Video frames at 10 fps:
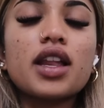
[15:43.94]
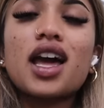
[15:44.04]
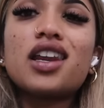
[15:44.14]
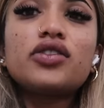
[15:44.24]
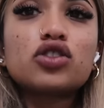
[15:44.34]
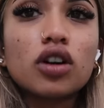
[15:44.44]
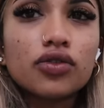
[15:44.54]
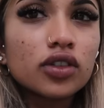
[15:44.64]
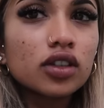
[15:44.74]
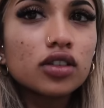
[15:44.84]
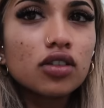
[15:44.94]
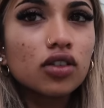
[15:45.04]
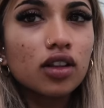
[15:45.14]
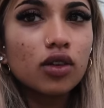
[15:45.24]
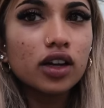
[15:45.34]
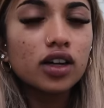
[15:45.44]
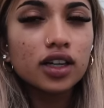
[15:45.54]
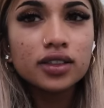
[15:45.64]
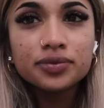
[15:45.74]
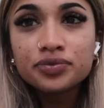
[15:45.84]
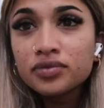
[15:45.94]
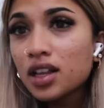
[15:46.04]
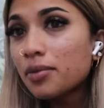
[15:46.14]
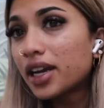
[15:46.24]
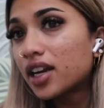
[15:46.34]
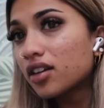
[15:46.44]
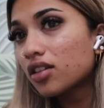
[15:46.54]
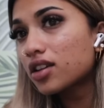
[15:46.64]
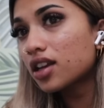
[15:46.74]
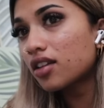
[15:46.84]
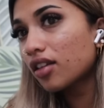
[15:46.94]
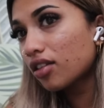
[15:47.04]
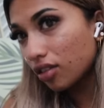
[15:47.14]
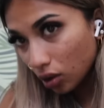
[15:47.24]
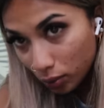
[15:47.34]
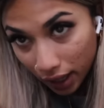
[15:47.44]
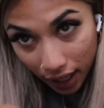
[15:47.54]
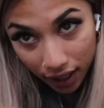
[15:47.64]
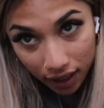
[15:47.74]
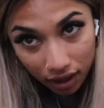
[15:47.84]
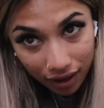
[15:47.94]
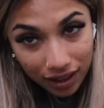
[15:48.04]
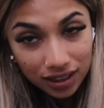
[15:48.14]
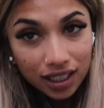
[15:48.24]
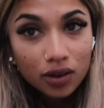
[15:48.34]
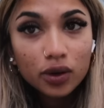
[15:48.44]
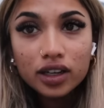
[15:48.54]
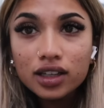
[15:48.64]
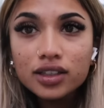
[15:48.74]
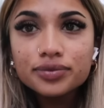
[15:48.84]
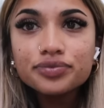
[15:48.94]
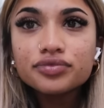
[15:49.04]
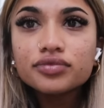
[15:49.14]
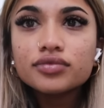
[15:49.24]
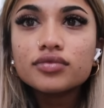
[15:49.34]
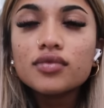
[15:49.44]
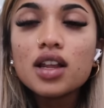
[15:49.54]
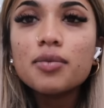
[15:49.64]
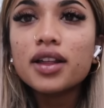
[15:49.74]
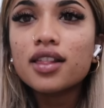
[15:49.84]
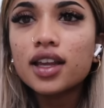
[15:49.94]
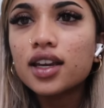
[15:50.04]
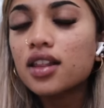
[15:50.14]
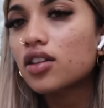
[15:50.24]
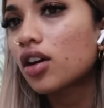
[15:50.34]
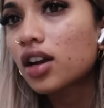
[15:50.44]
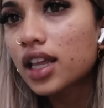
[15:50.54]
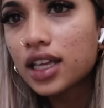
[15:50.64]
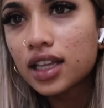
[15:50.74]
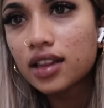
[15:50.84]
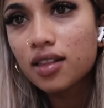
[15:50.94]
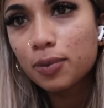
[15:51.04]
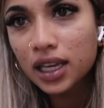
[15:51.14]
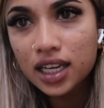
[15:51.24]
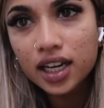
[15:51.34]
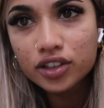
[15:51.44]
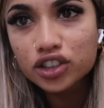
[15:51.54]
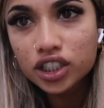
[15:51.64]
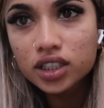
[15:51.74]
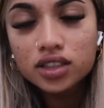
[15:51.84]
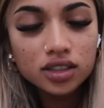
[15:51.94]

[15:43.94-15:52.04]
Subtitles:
I love truffle, so that's why I got it. My hair is looking so bad. It's starting to get oily. My skin is not liking this plain energy.